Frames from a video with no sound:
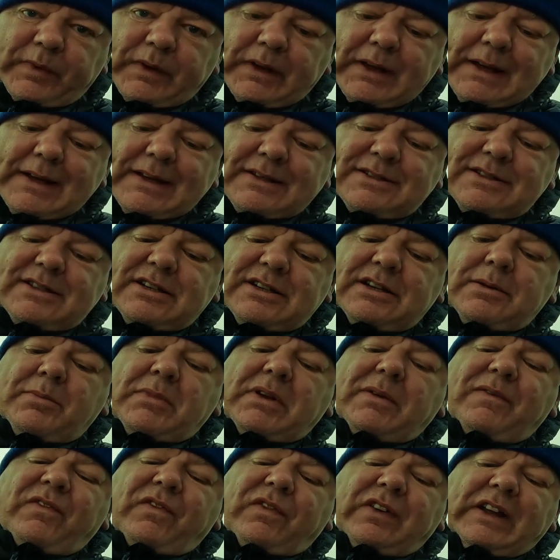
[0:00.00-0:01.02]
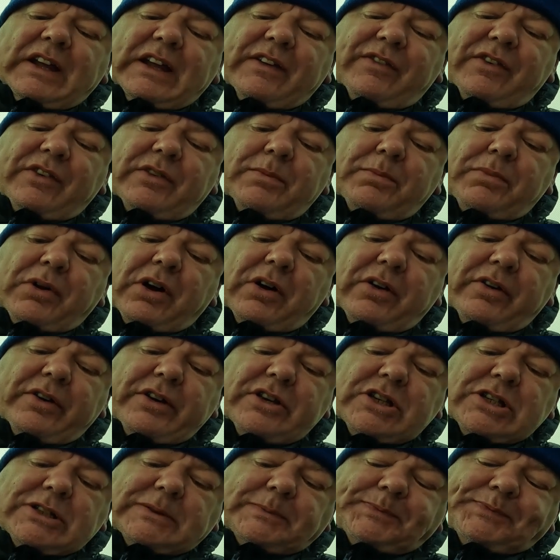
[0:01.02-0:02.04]
Yeah, cinnamon flavoured
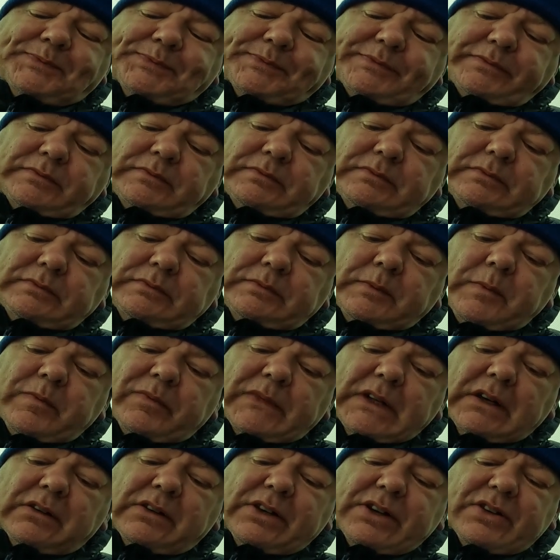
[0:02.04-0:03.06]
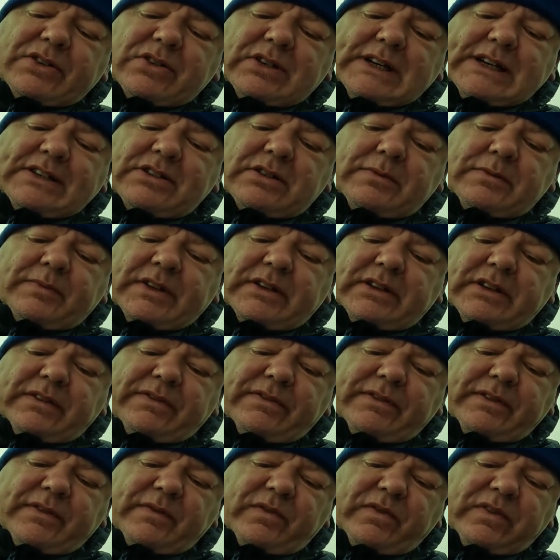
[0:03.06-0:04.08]
porridge. I'm going to try some of the
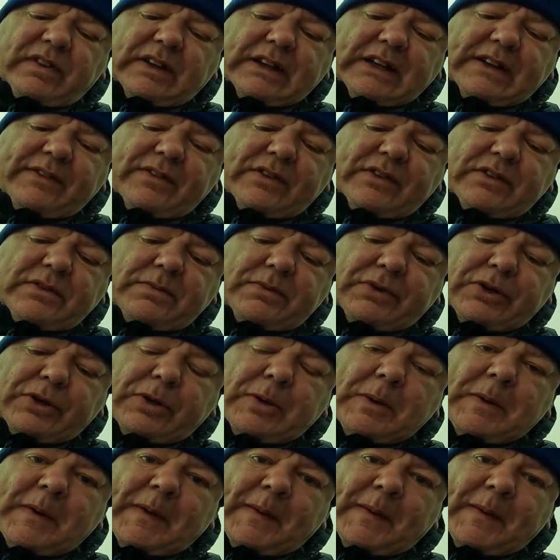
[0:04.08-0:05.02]
different flavours, but